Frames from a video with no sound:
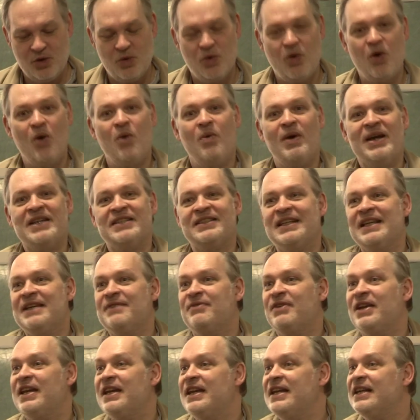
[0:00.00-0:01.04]
you always
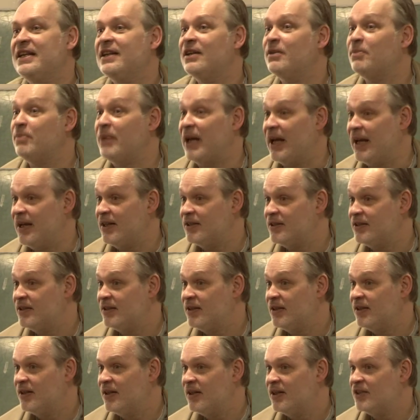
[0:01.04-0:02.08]
leave a little bit
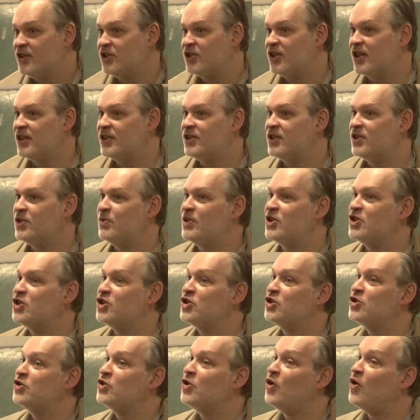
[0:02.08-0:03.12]
just to
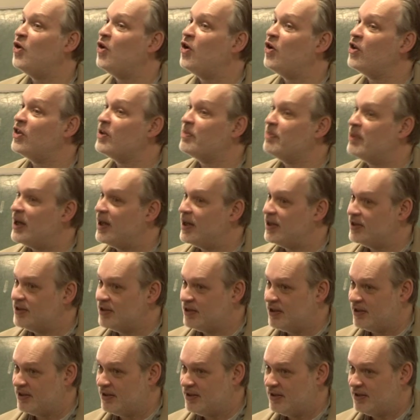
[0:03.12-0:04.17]
assure the
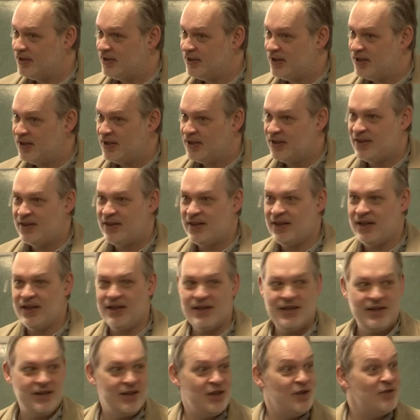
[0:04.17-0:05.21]
person
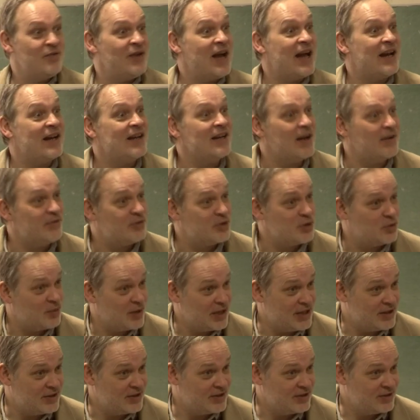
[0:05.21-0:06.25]
that you've had enough
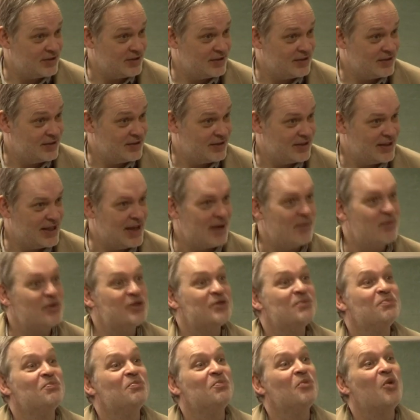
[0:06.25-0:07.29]
to eat. There
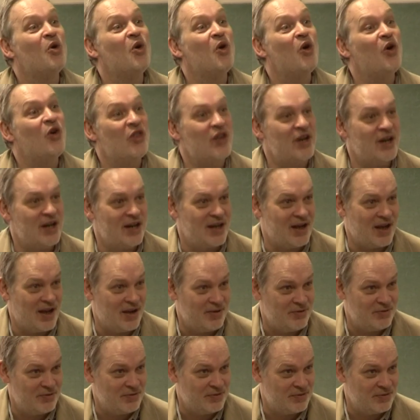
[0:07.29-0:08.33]
was more than
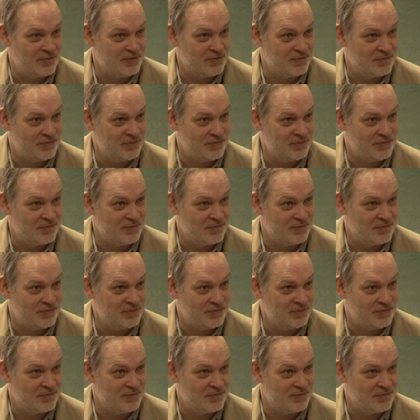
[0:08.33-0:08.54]
enough.